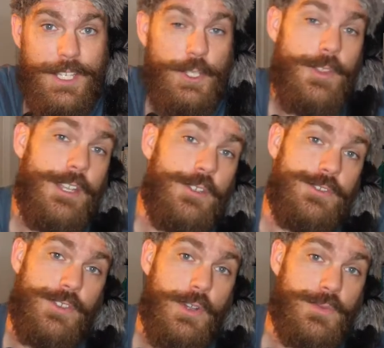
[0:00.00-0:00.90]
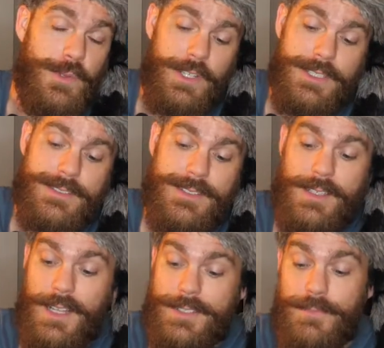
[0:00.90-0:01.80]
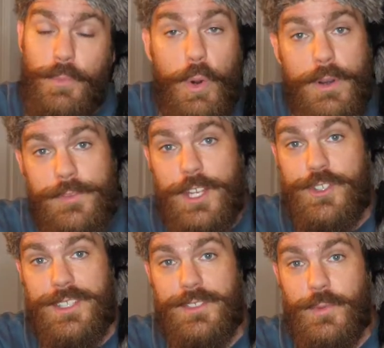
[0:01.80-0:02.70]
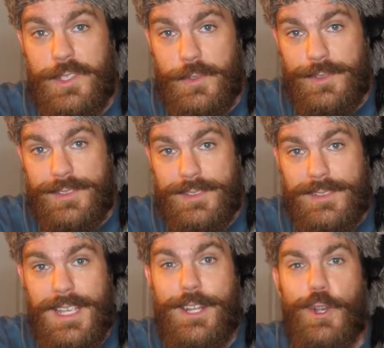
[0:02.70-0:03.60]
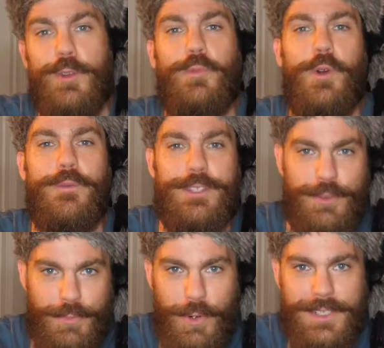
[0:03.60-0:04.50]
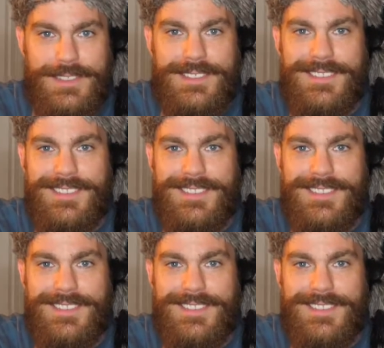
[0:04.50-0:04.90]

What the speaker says: You then use those buildings to collect more of the adjacent resources and earn more victory points.